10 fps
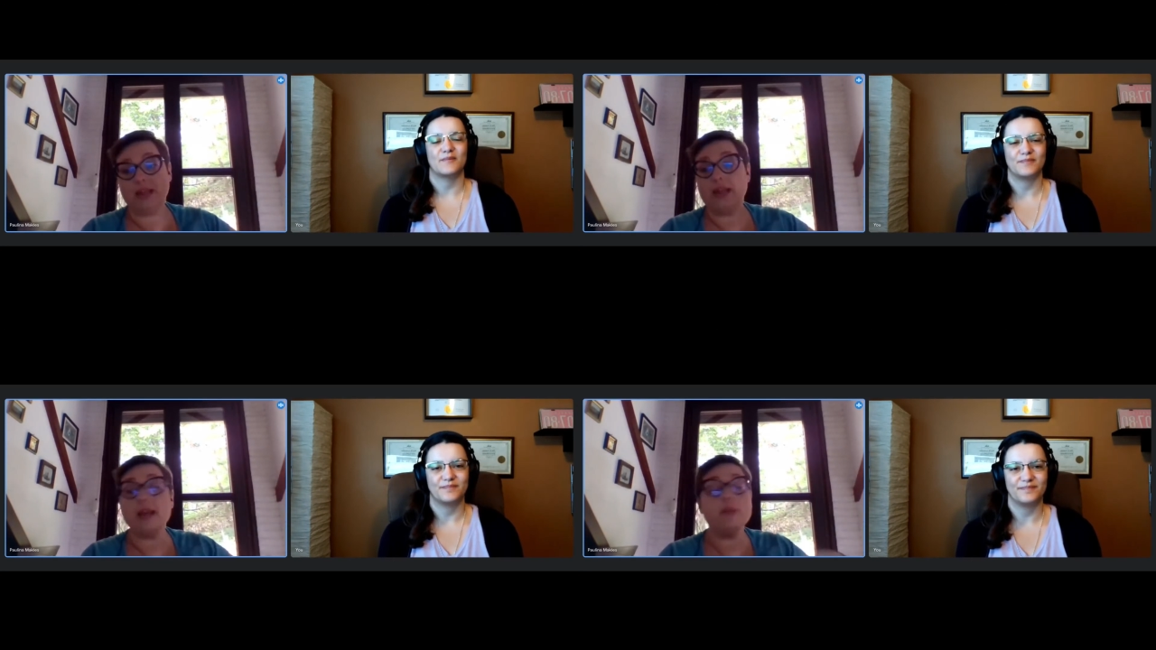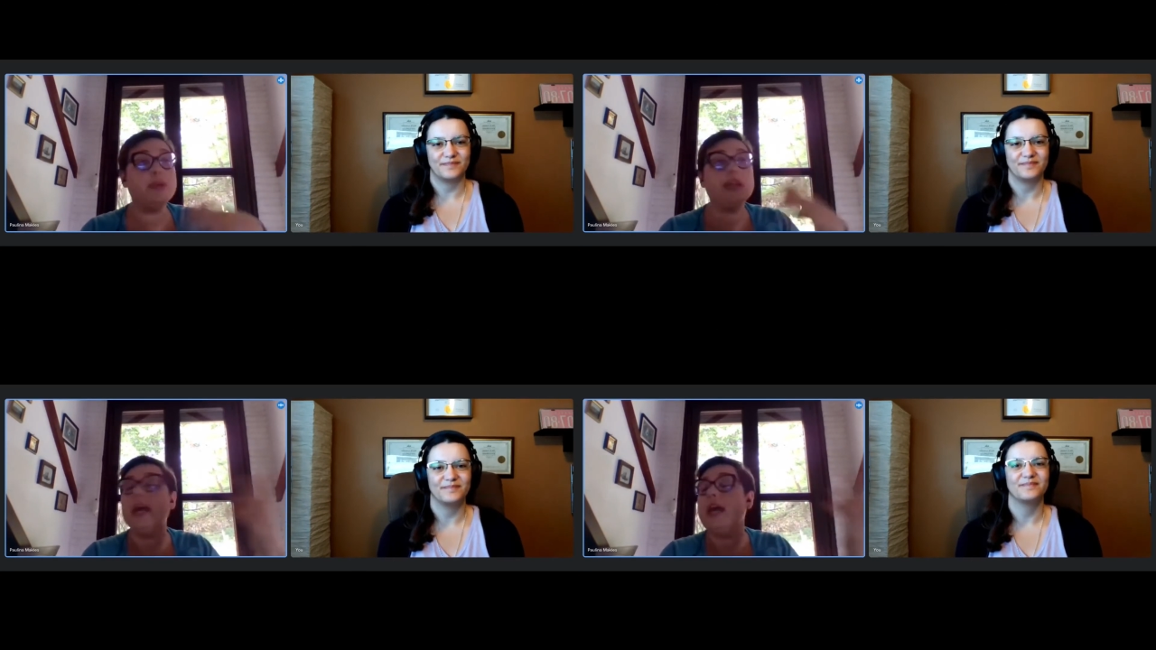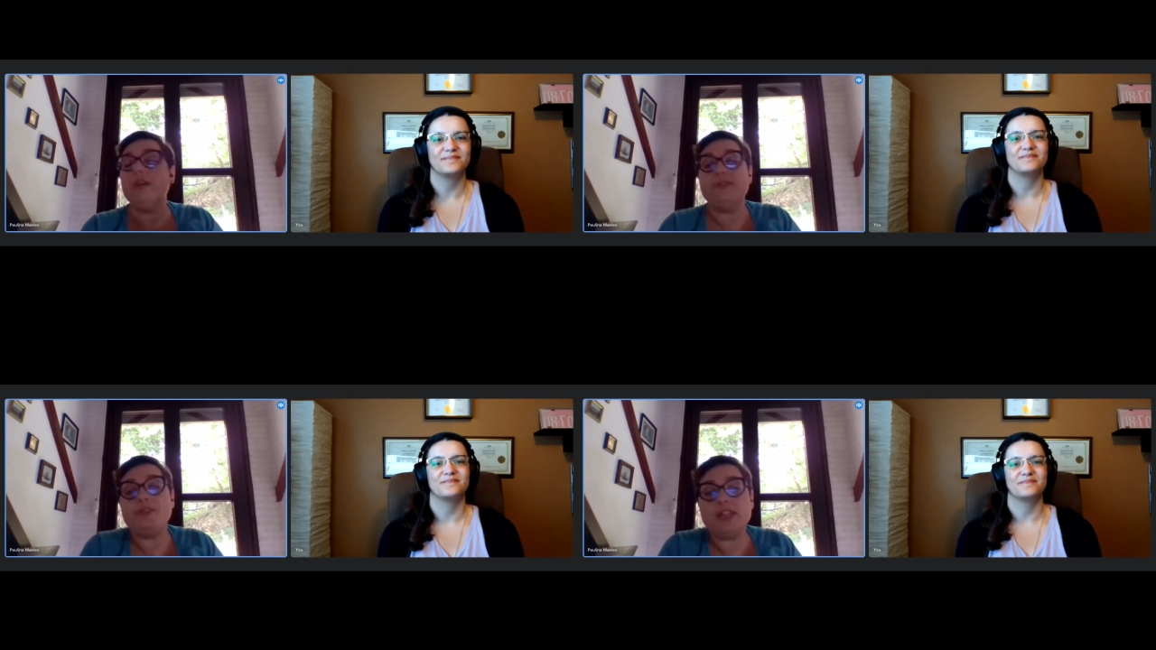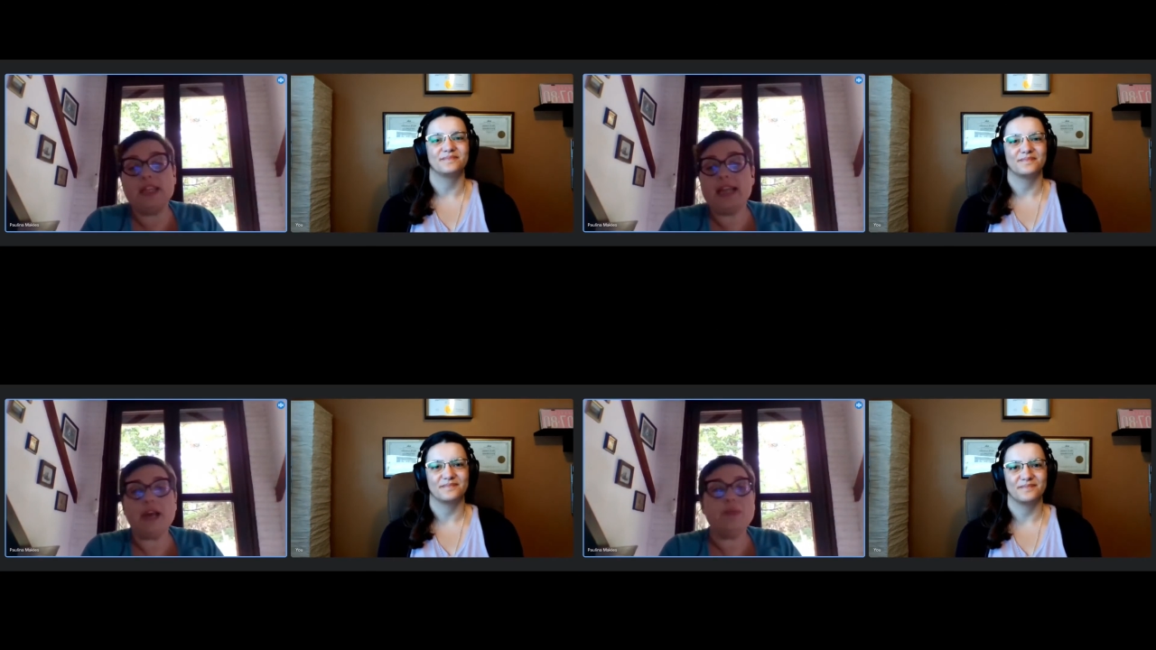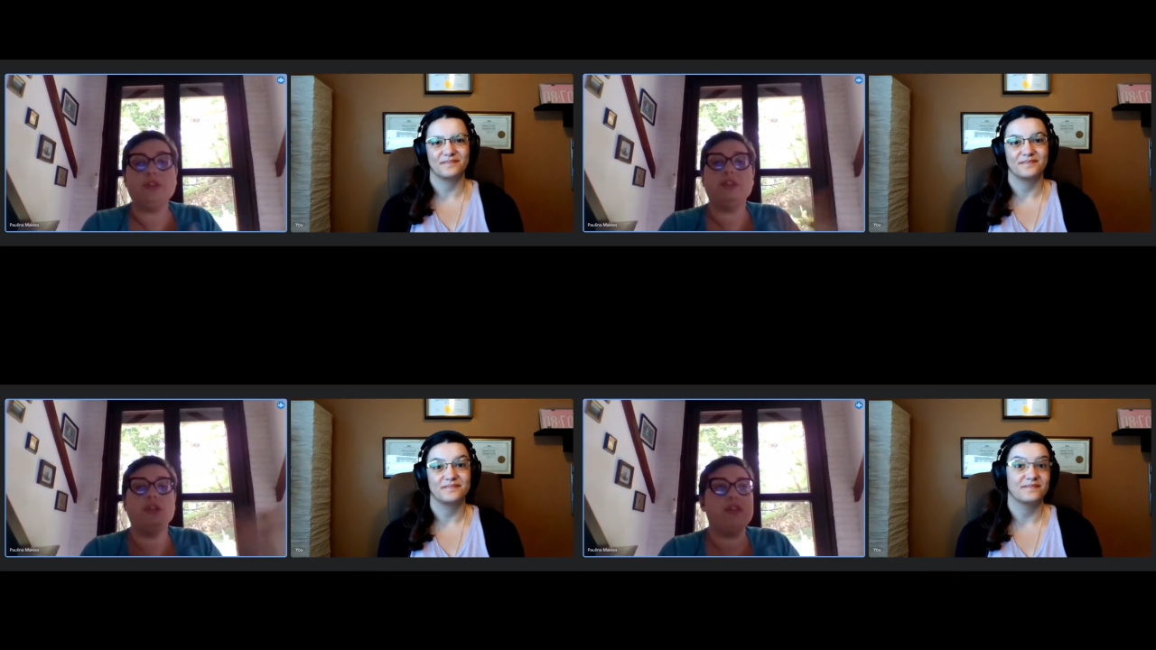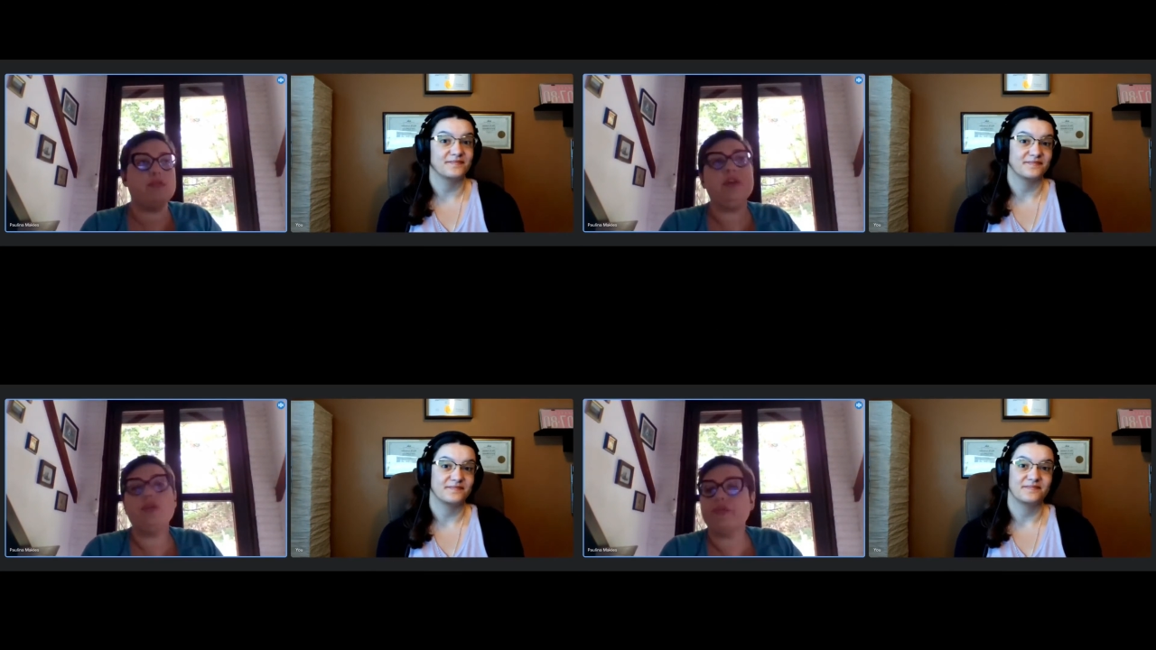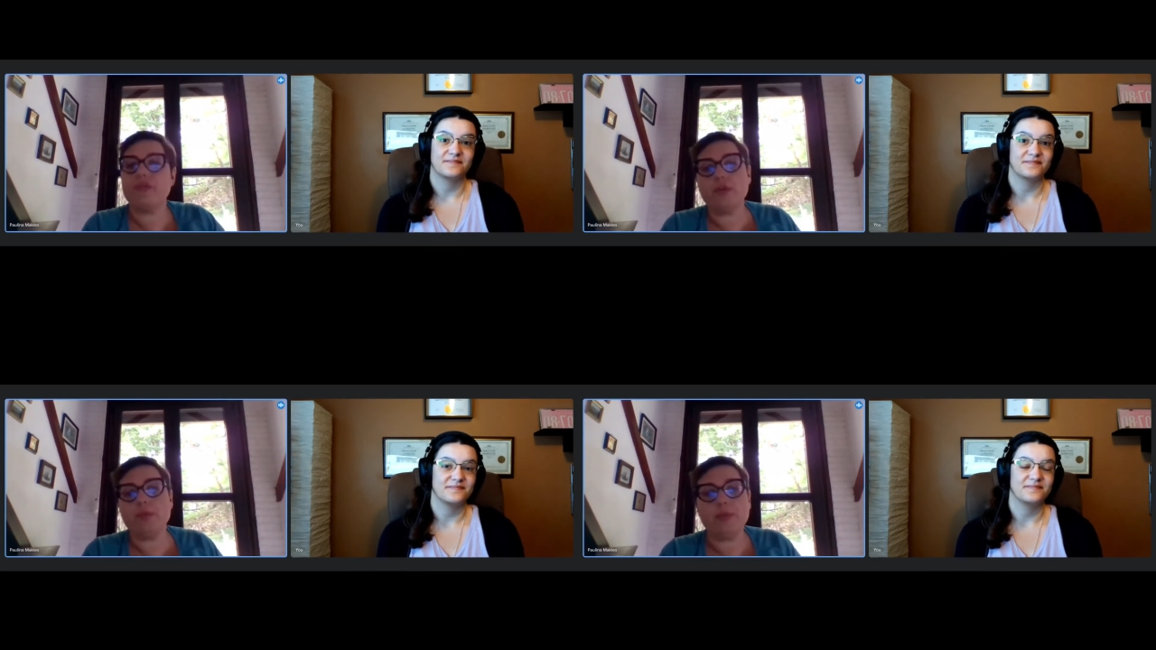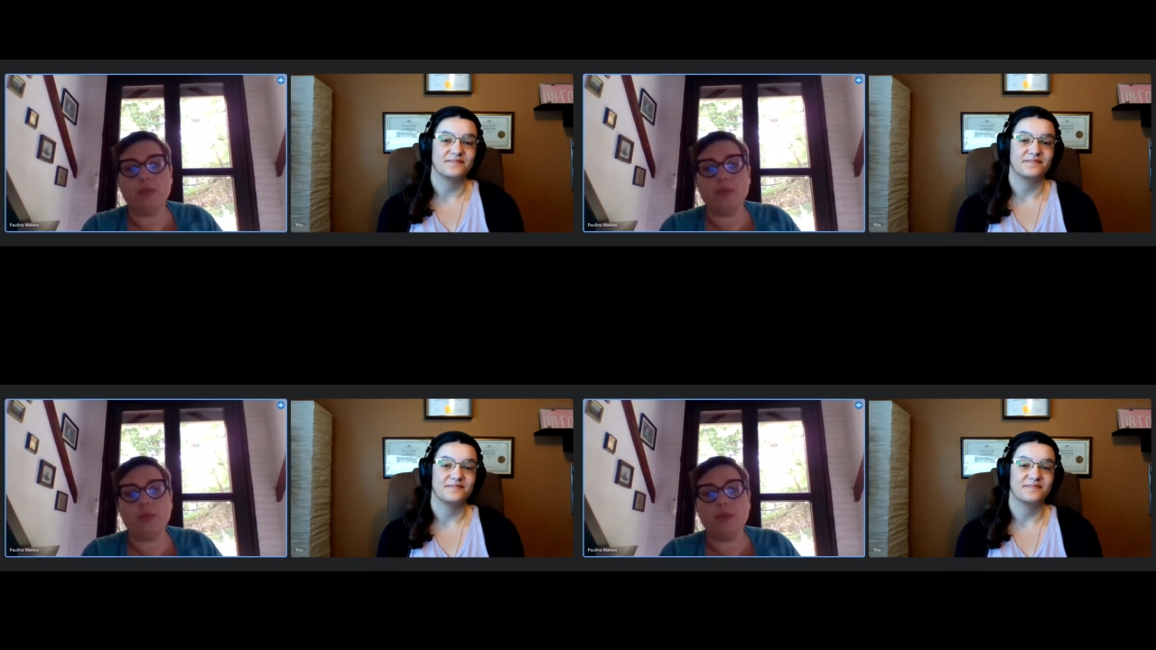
Speaker 1: And that can be 15 languages and three or four people